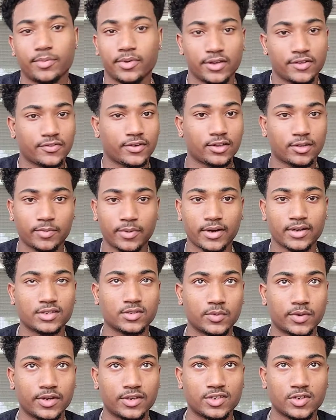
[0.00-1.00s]
but his father passed
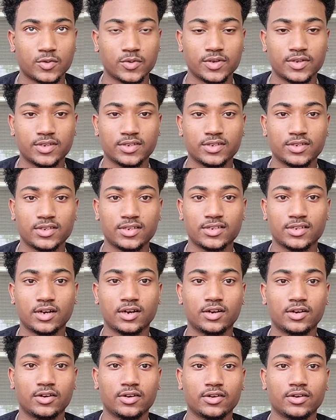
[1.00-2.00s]
away, so he's
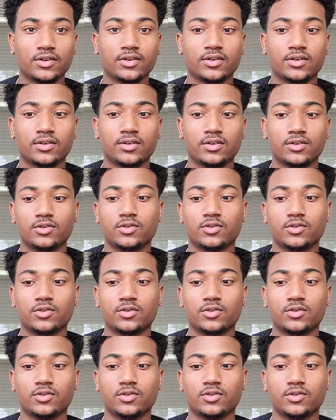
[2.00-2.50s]
under,